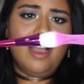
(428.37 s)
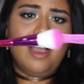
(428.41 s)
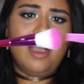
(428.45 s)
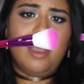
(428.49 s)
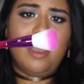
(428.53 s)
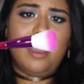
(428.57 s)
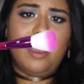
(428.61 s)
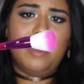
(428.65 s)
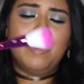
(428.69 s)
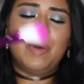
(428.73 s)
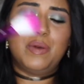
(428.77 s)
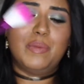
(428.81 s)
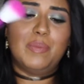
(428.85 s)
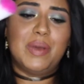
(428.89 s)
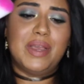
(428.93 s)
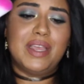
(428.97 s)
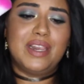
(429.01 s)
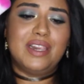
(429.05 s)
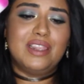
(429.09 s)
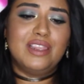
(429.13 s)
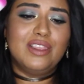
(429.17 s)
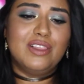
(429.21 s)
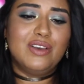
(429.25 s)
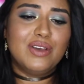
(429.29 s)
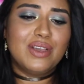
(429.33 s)

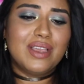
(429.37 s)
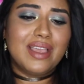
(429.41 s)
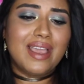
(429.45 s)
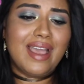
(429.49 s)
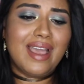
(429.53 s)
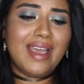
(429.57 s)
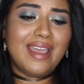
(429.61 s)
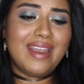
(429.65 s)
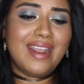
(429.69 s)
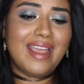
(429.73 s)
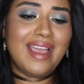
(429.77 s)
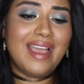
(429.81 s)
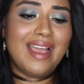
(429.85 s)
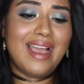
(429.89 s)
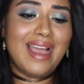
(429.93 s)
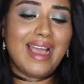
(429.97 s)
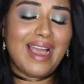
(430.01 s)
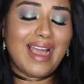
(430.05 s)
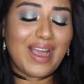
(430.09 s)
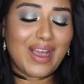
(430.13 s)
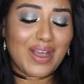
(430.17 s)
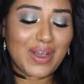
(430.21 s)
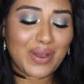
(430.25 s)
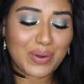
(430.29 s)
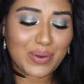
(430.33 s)
But look at
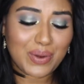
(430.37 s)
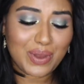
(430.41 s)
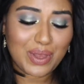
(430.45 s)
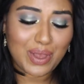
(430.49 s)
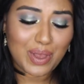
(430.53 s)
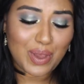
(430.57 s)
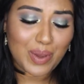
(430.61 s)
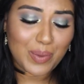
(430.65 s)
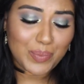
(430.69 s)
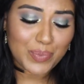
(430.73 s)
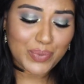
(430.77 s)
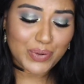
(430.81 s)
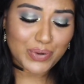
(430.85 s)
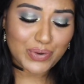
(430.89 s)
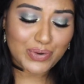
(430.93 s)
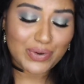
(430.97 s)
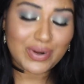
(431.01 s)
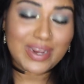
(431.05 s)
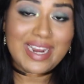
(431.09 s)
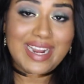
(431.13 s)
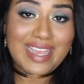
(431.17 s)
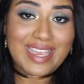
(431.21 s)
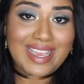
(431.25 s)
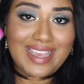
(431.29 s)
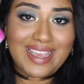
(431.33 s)
how
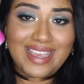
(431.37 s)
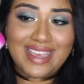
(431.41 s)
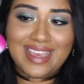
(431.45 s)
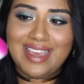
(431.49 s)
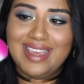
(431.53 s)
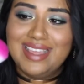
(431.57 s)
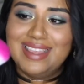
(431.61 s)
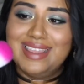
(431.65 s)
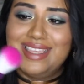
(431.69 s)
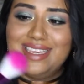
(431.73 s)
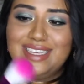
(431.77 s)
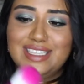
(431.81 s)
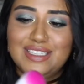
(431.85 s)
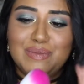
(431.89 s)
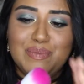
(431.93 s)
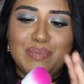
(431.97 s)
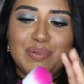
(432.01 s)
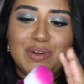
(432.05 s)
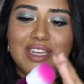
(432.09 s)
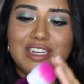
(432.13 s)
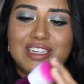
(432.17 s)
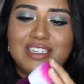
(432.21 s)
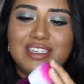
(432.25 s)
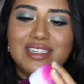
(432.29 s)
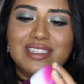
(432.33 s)
pretty this
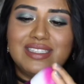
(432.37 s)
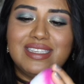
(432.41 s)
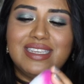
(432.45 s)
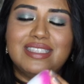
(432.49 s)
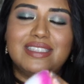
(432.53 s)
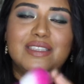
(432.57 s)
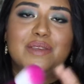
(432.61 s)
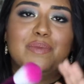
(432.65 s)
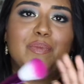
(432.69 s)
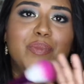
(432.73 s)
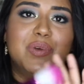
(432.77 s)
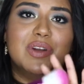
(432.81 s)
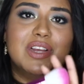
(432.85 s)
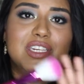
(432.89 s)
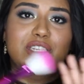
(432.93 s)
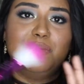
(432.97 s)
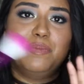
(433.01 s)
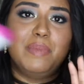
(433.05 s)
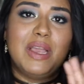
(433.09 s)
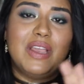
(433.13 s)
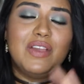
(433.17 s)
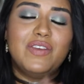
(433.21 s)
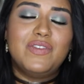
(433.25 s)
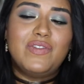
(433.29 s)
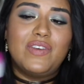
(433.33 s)
brush is. It's a brush
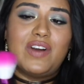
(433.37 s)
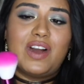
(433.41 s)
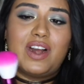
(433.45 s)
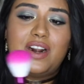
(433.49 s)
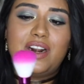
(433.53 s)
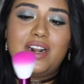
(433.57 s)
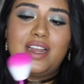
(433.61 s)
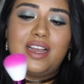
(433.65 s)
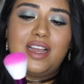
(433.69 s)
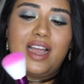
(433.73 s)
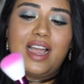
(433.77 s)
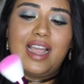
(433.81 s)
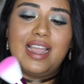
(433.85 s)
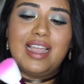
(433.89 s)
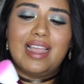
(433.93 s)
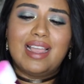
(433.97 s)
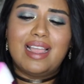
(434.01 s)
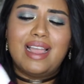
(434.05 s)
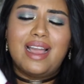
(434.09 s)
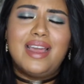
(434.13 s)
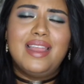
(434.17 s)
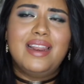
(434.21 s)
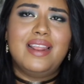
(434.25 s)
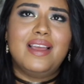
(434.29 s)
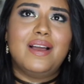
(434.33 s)
by F.A.R.A.H. I
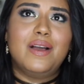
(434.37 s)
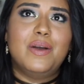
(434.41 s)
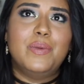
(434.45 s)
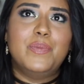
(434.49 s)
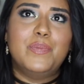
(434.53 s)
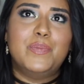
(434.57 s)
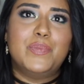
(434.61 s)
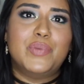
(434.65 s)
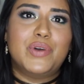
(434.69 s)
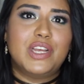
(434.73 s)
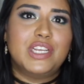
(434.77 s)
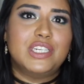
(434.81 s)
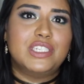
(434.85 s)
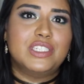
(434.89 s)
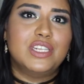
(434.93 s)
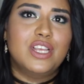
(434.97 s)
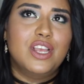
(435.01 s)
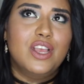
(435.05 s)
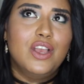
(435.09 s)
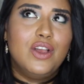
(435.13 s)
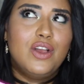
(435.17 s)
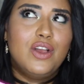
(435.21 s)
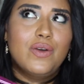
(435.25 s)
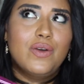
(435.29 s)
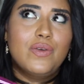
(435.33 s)
got a brush
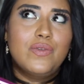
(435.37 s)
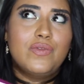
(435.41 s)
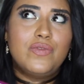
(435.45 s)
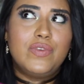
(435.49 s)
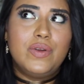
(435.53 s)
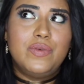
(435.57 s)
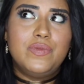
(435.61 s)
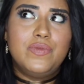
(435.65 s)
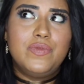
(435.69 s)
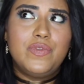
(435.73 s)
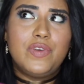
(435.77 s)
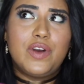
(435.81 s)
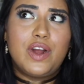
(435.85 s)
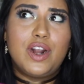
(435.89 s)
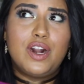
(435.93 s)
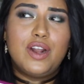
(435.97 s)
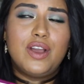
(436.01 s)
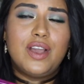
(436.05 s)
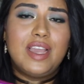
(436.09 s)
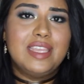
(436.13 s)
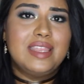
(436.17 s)
from F.A.R.A.H.